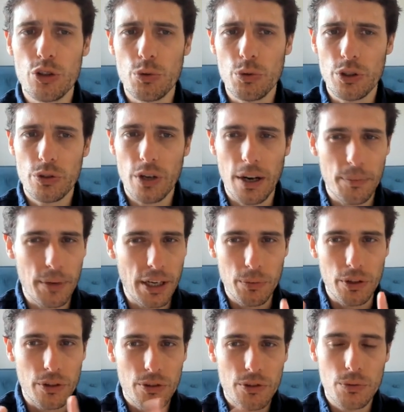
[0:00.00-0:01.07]
which
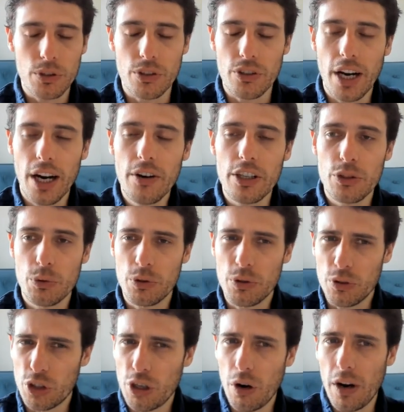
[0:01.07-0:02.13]
was Aries, which
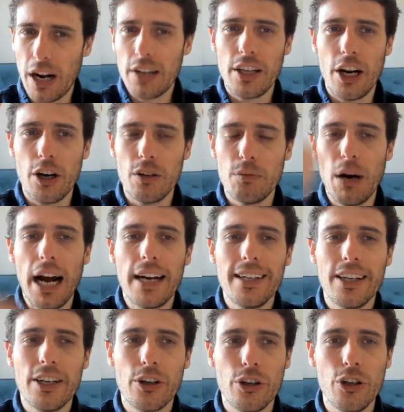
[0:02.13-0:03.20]
was go out there and
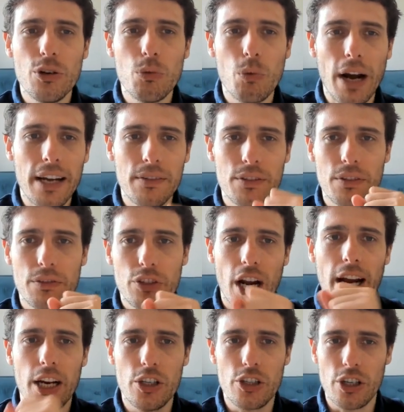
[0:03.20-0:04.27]
pioneer new waves of
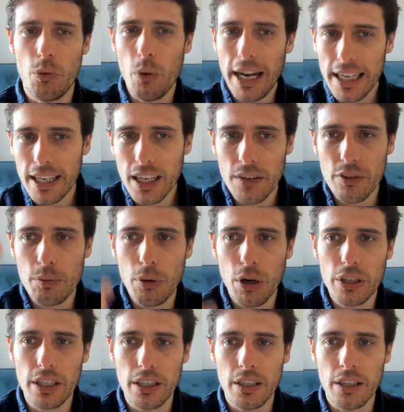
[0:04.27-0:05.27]
change and awaken everybody.